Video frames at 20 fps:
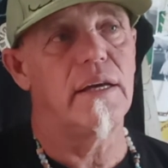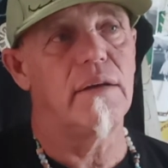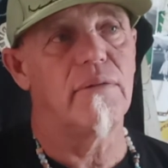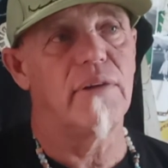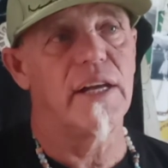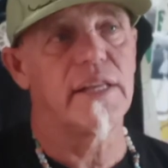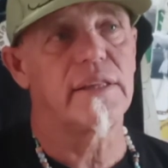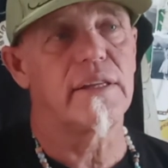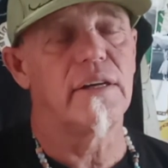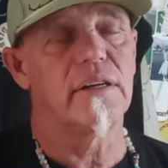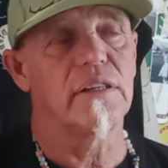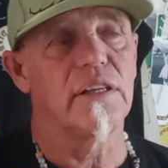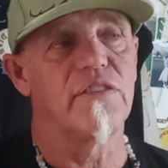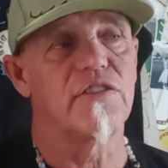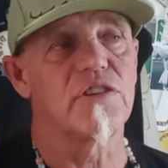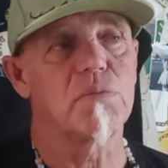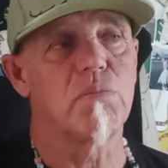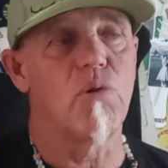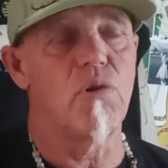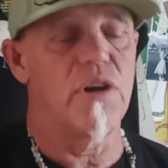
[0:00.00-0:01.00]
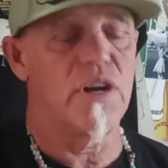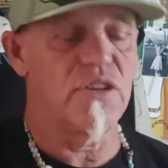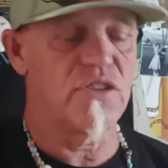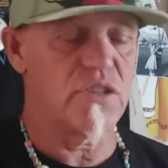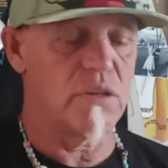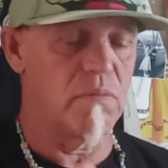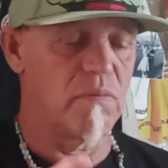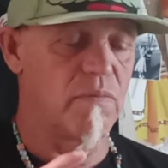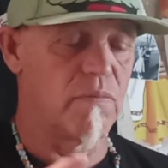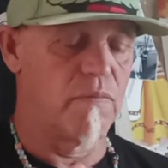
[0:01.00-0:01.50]
right there at Lover's Point is
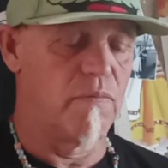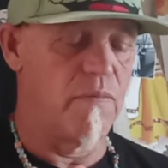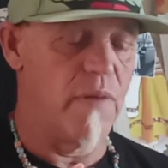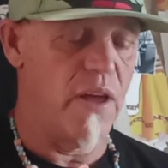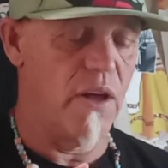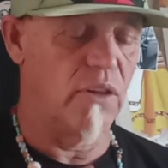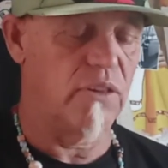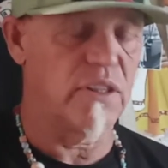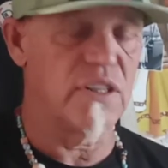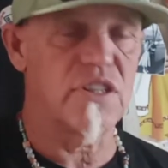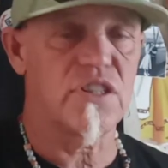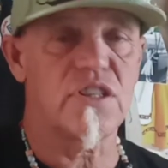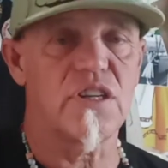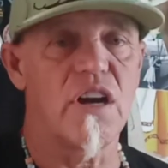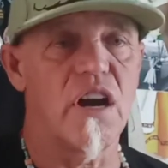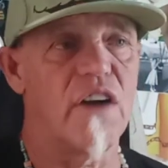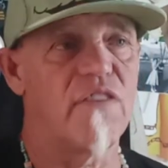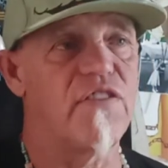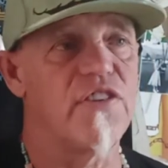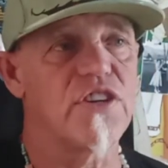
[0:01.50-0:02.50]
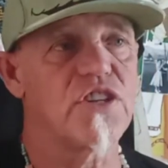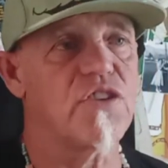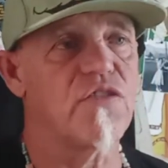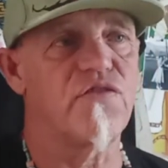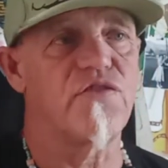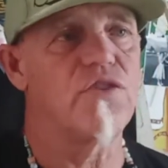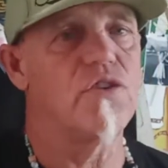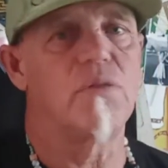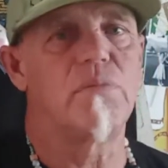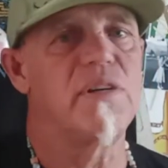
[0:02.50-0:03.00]
some healthy starfish, a
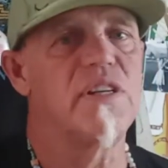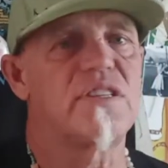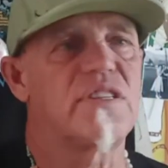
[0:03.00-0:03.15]
few of them.